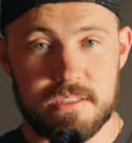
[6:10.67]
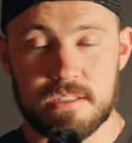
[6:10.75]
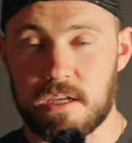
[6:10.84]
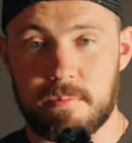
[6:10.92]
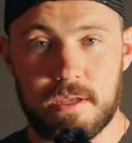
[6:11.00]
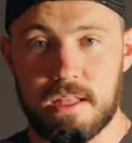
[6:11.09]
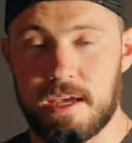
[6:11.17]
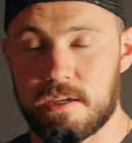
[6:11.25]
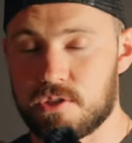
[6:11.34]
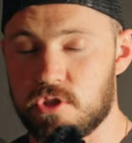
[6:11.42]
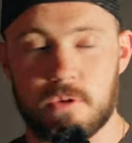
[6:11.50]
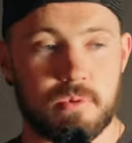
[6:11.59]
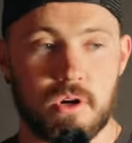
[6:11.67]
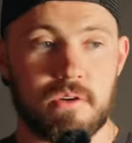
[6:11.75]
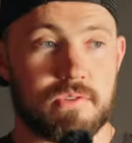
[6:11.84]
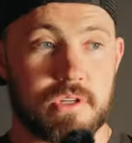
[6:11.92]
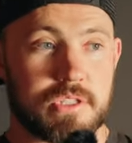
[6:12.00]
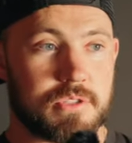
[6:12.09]
It's going to be like super
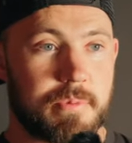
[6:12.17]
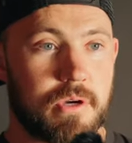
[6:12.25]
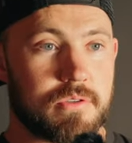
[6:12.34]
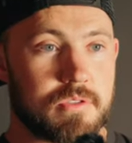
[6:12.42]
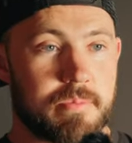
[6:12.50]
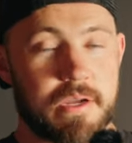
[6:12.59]
overexposed,